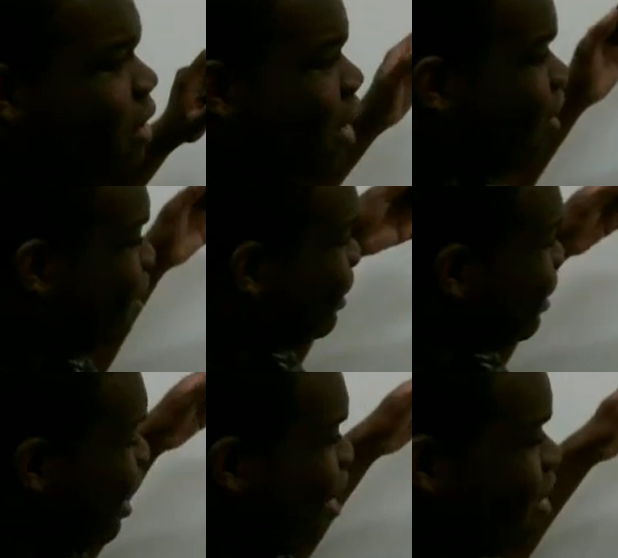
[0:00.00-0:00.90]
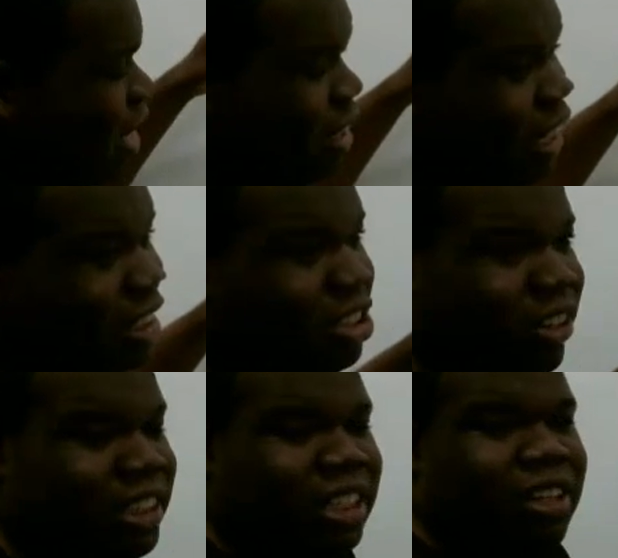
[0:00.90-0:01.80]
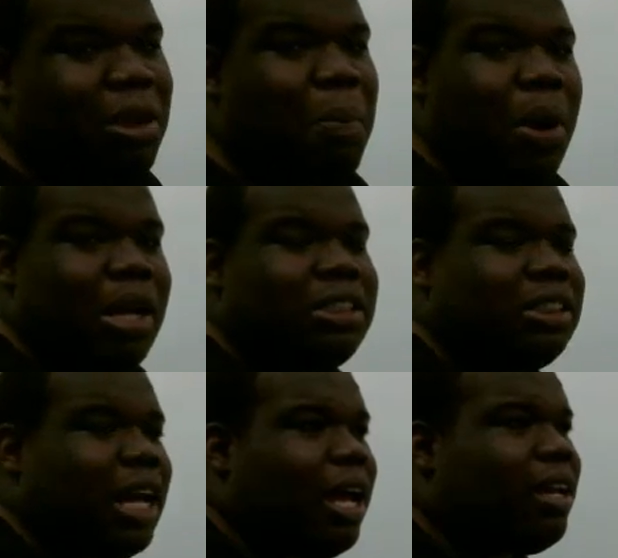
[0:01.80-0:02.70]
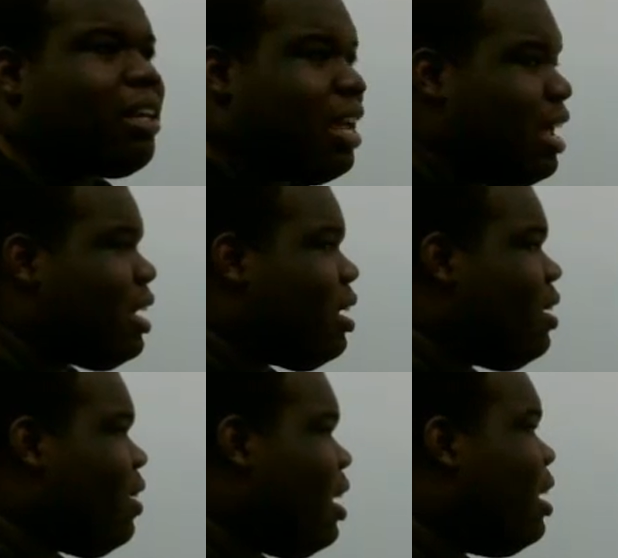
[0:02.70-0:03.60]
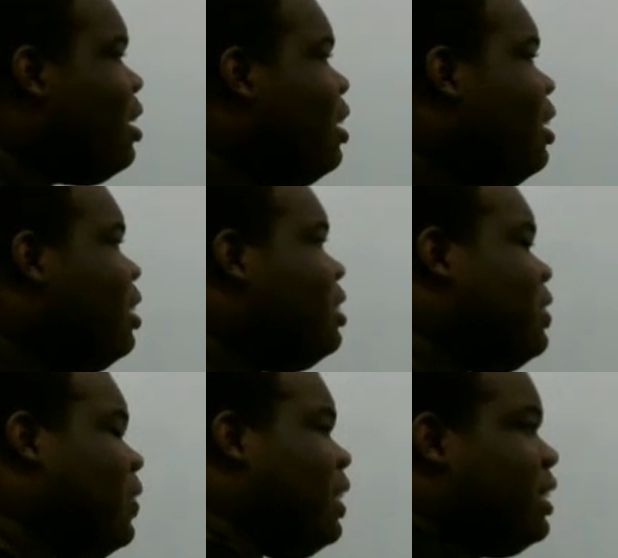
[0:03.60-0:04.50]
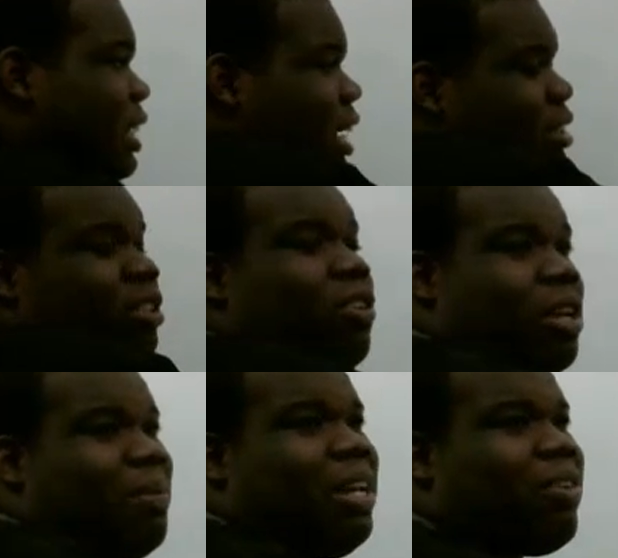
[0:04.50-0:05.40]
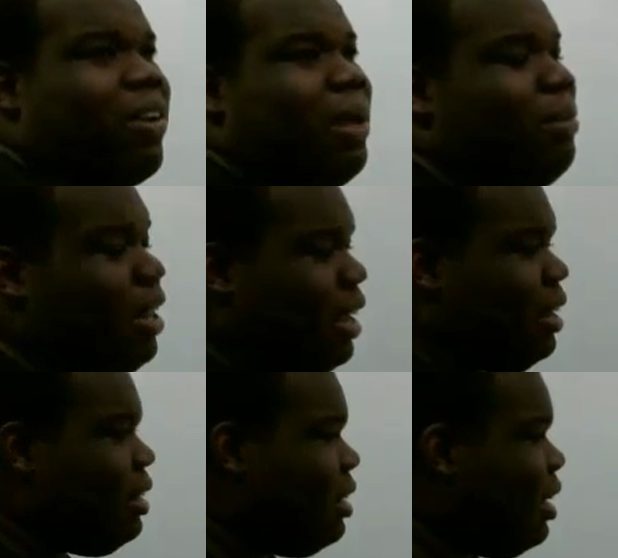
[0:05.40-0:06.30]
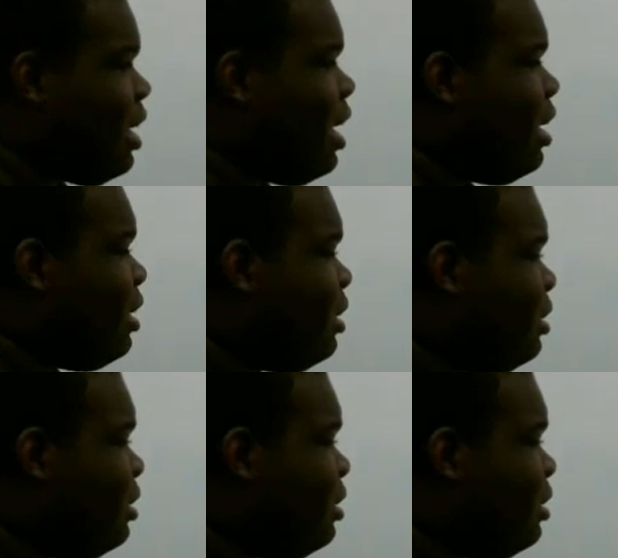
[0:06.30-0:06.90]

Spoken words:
It'll just get the least recently pushed thing. Okay. So in this case, you'll give me the green plate. Okay.